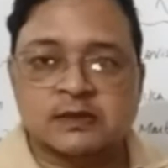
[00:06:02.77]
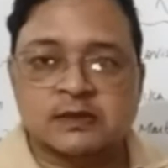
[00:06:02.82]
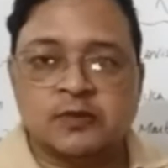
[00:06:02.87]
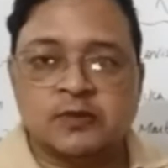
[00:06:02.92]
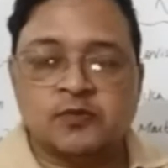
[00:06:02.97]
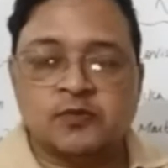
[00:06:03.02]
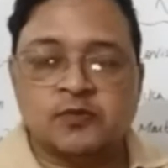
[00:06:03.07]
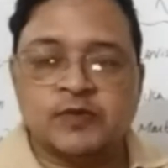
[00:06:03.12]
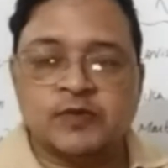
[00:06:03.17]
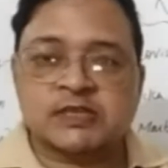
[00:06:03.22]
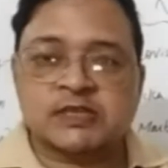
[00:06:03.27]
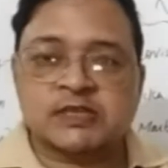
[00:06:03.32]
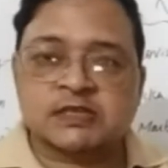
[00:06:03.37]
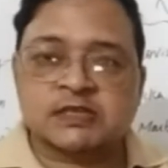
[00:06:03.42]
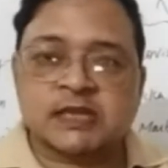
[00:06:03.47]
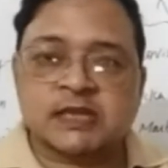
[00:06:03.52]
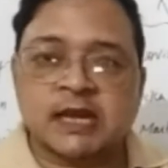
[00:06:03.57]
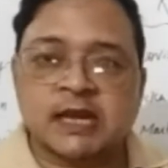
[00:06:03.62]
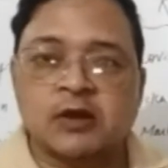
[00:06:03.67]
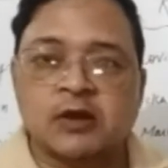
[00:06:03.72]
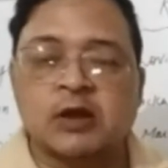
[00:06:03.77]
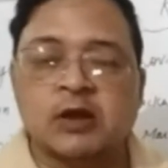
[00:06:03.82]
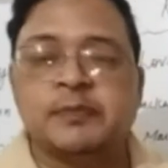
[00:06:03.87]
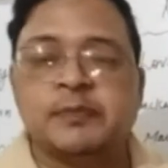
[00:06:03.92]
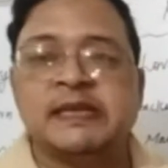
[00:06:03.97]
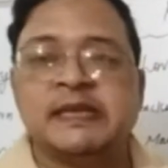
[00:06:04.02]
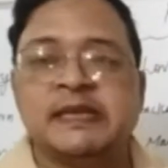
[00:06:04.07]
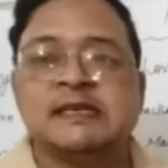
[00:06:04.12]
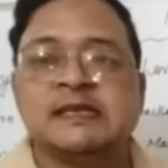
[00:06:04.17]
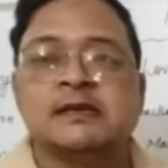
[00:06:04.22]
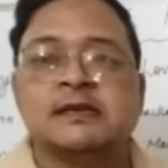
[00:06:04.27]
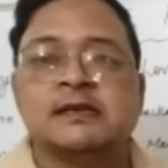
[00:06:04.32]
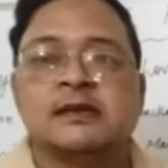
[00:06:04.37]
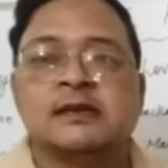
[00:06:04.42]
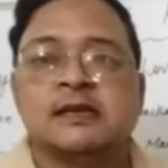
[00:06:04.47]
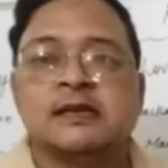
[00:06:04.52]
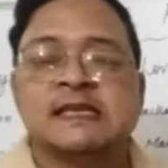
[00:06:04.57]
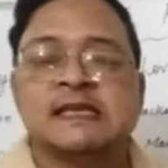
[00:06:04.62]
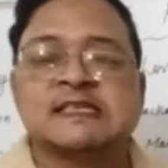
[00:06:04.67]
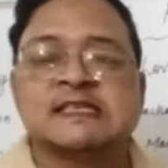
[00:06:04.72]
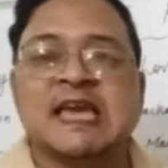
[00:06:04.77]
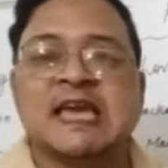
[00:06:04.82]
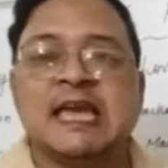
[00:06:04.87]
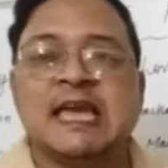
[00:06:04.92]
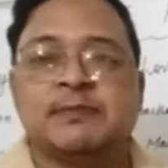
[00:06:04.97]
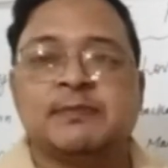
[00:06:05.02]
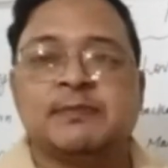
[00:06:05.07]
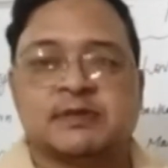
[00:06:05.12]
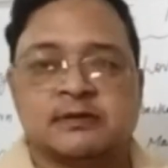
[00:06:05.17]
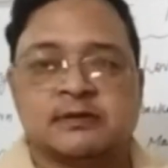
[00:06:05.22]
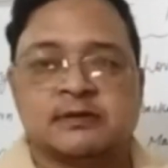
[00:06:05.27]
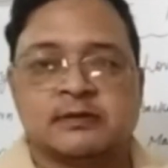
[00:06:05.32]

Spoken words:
which cannot be escaped.